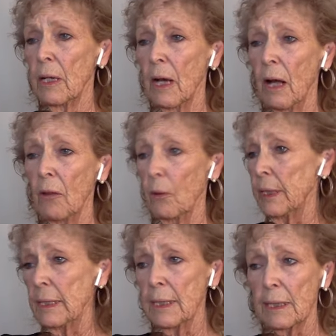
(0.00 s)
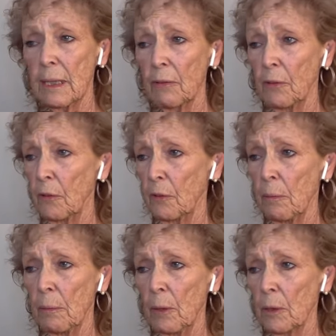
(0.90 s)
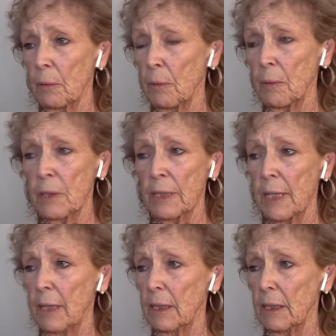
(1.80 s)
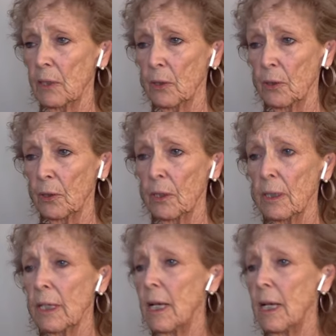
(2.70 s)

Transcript: Although I didn't suffer from multiple personality disorder,